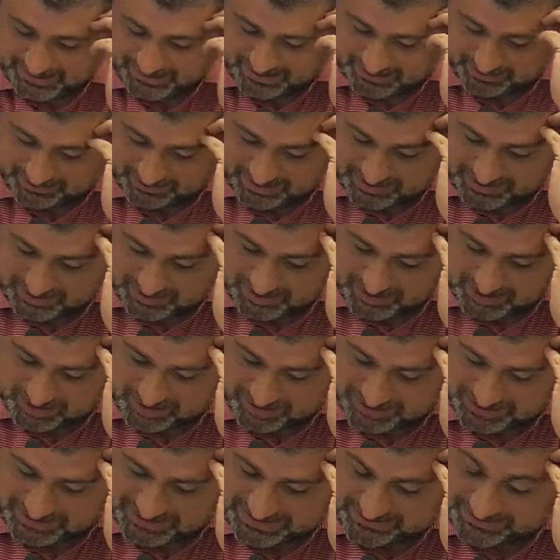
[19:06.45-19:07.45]
Resolution
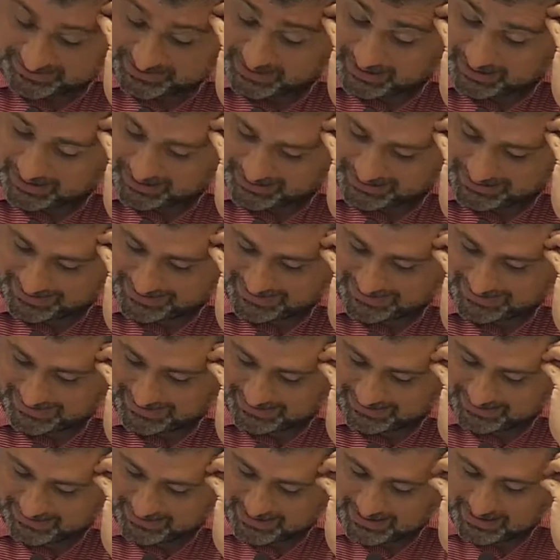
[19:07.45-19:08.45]

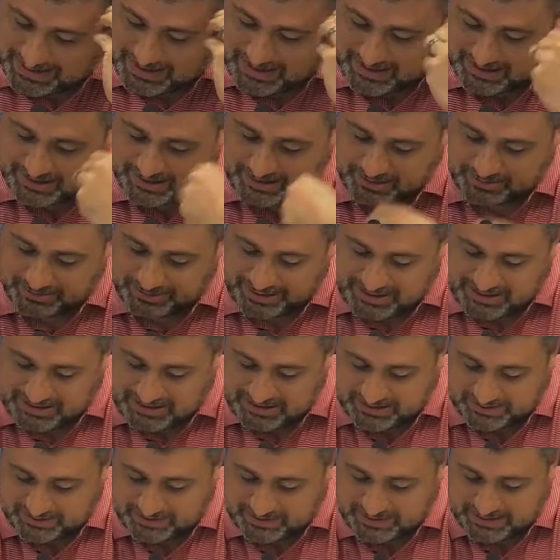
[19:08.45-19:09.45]
27R18, the termination
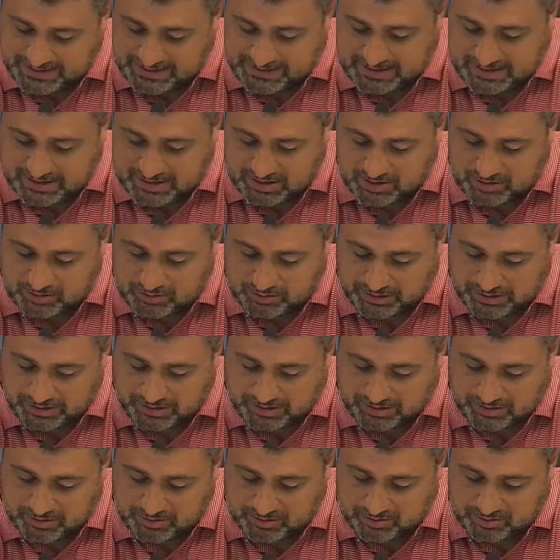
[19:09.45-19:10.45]
of lease at
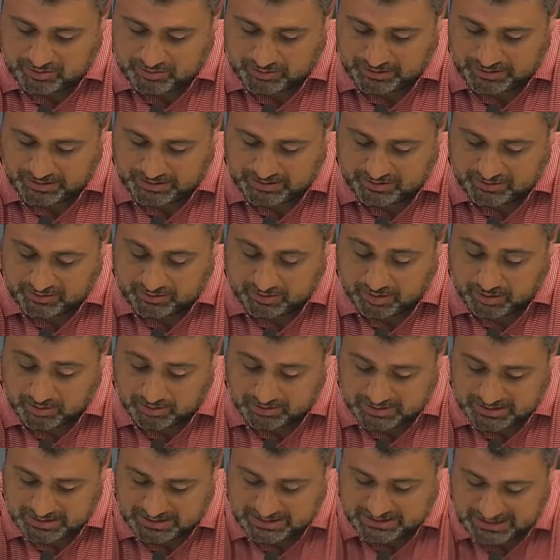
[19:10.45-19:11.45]
2222
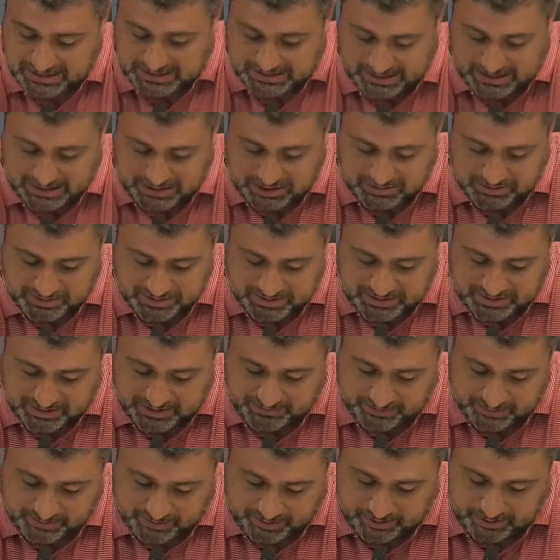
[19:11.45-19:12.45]
Oakton and issuance of
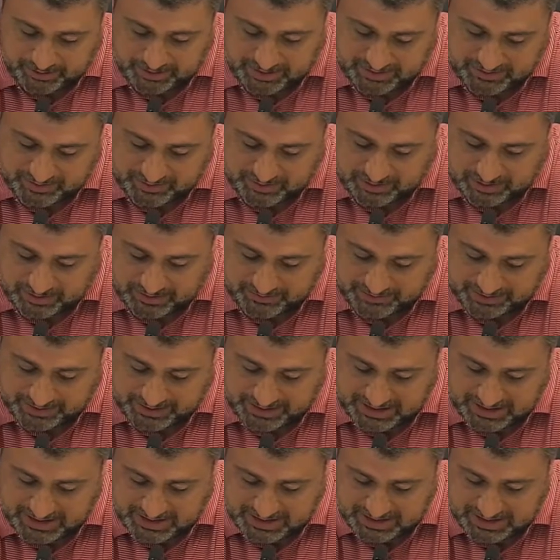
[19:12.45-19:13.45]
a request for
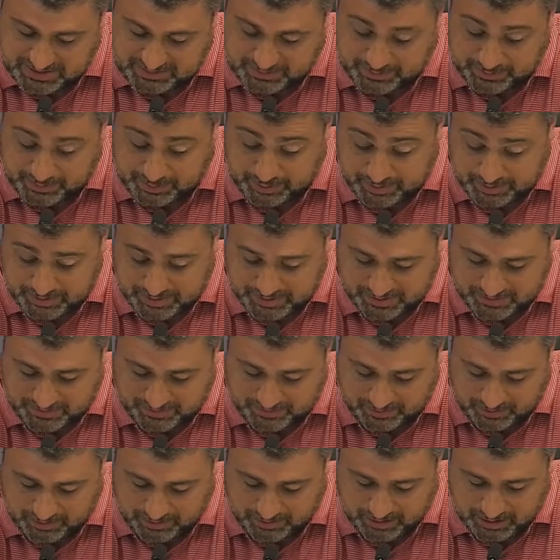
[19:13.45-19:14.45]
qualifications, proposals
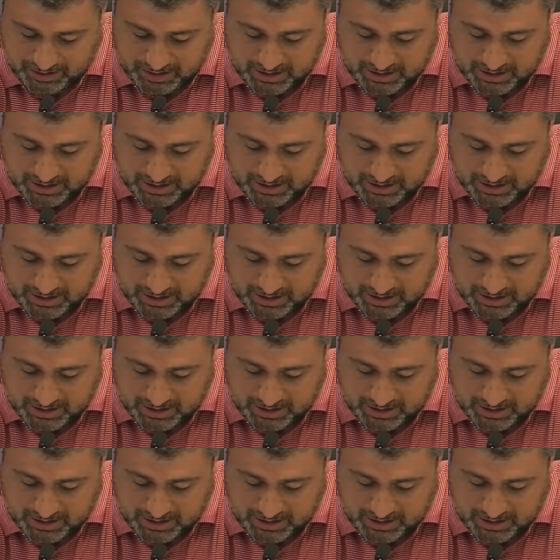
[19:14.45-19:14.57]
for